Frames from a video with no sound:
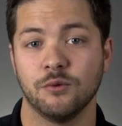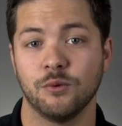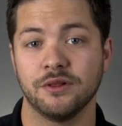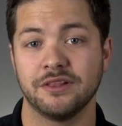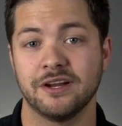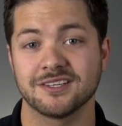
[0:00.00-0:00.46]

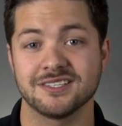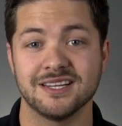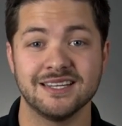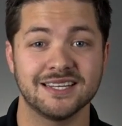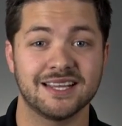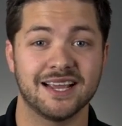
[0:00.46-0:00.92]
when there is an
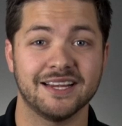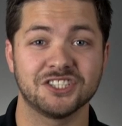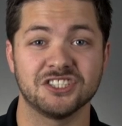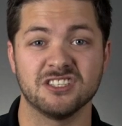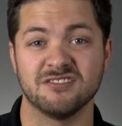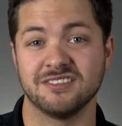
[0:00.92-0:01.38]

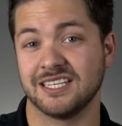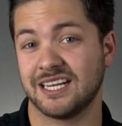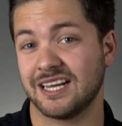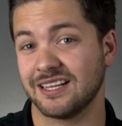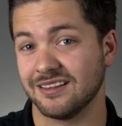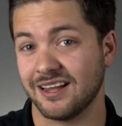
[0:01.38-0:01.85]
indication of a
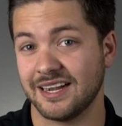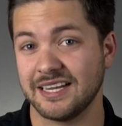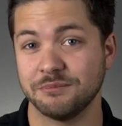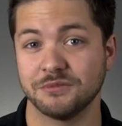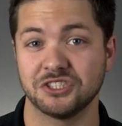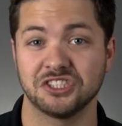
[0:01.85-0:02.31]

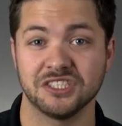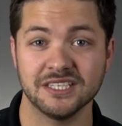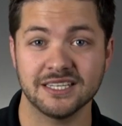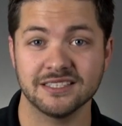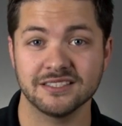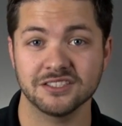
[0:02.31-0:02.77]
declining
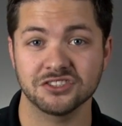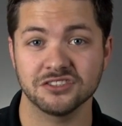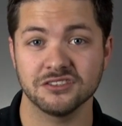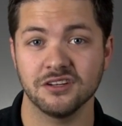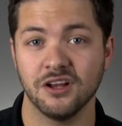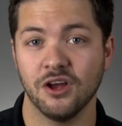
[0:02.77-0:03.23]
machine
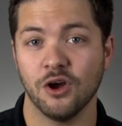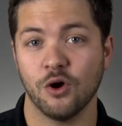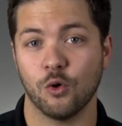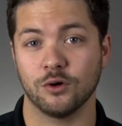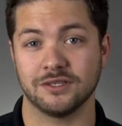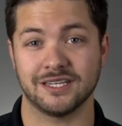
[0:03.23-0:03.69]
condition
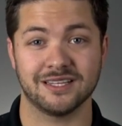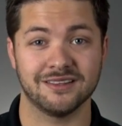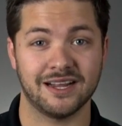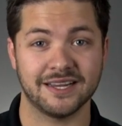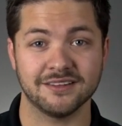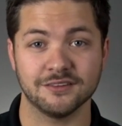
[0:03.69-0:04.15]
or
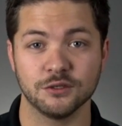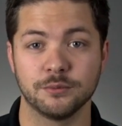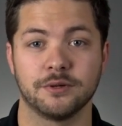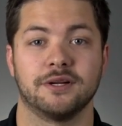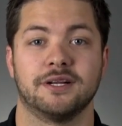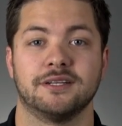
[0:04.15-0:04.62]
declining
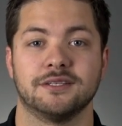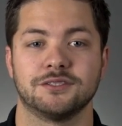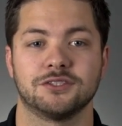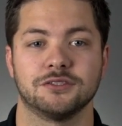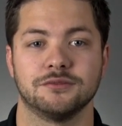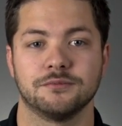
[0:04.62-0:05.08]
lubricant
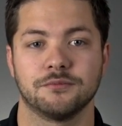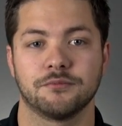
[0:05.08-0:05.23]
condition.